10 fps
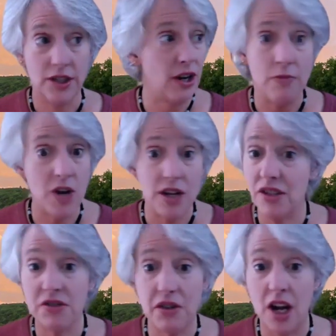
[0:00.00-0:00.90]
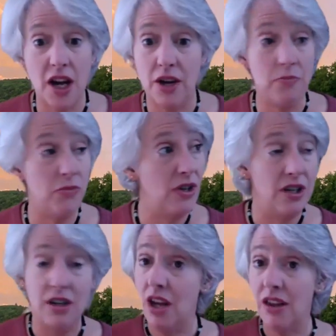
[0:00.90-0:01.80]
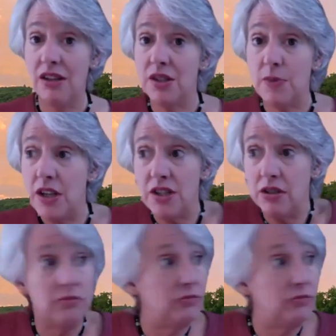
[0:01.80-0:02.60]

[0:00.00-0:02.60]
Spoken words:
I'm nothing special.